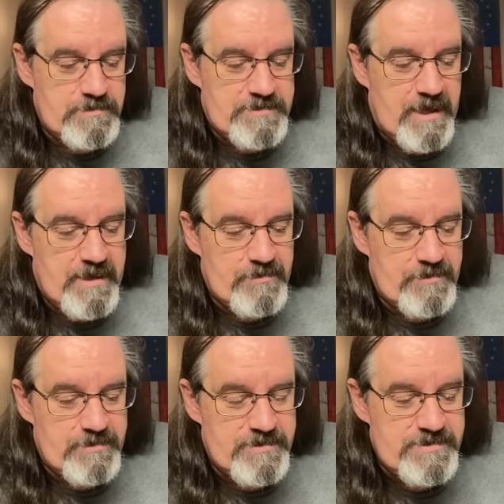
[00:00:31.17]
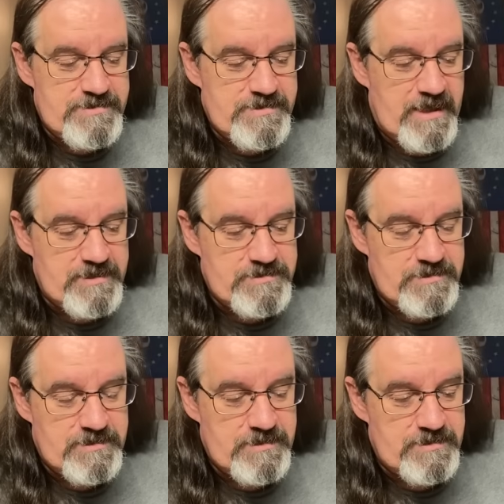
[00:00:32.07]
title of this
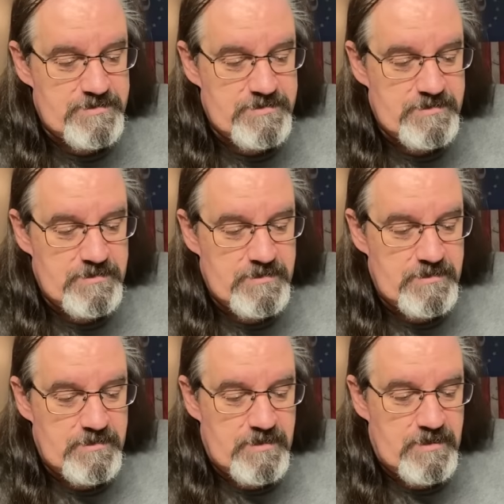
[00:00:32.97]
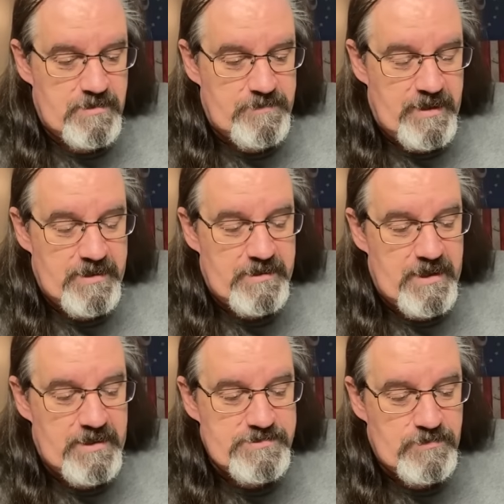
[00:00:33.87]
section is Pagan
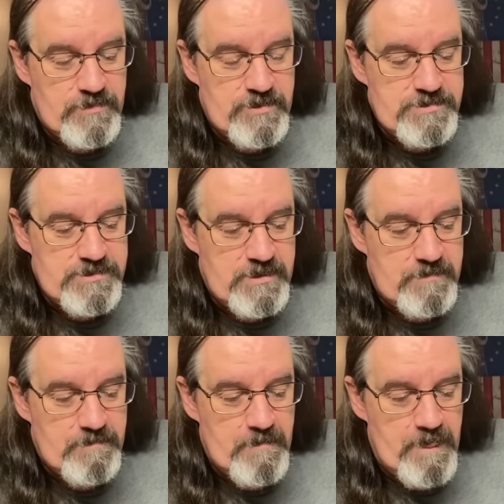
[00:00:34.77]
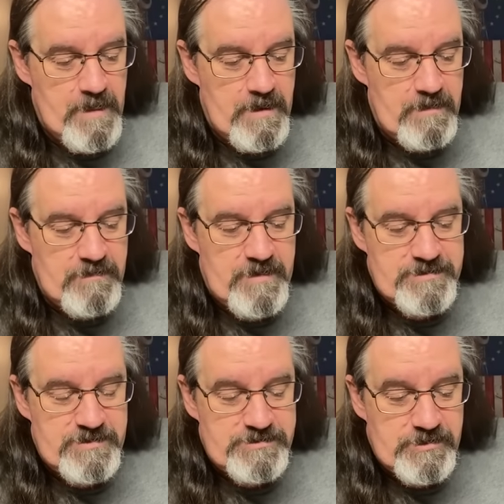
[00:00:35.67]
House of Worship,
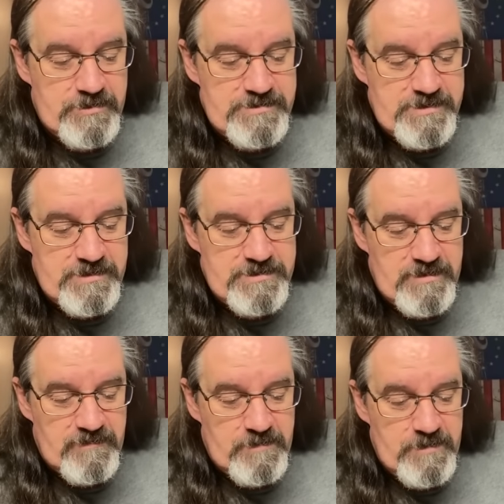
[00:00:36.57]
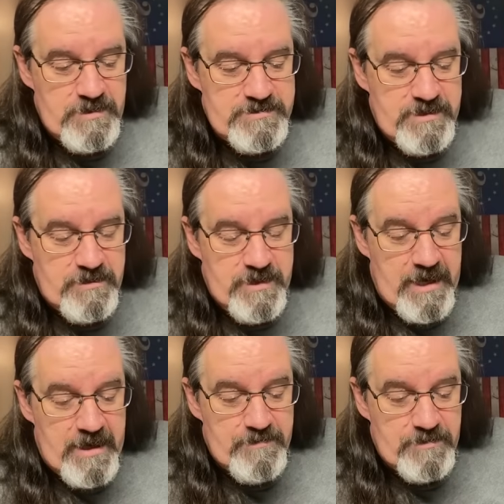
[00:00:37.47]
that the jurisdiction of a military
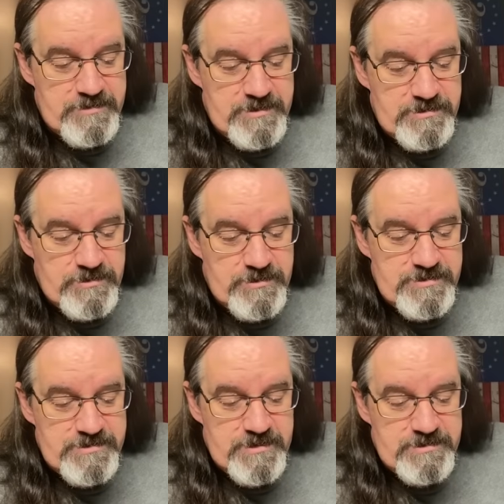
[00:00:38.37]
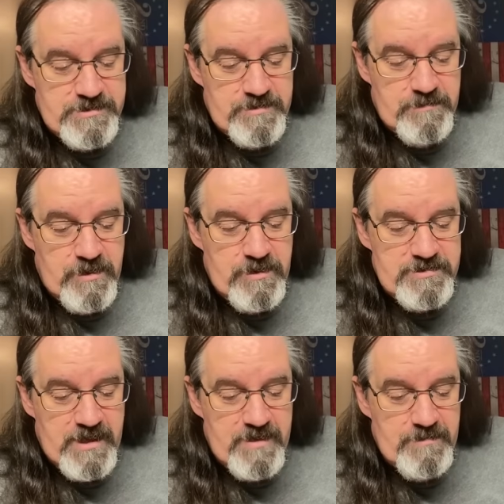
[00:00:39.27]
admiralty jurisdiction in
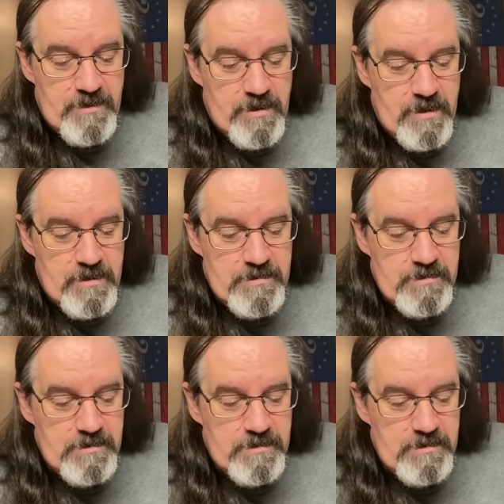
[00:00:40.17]
maritime law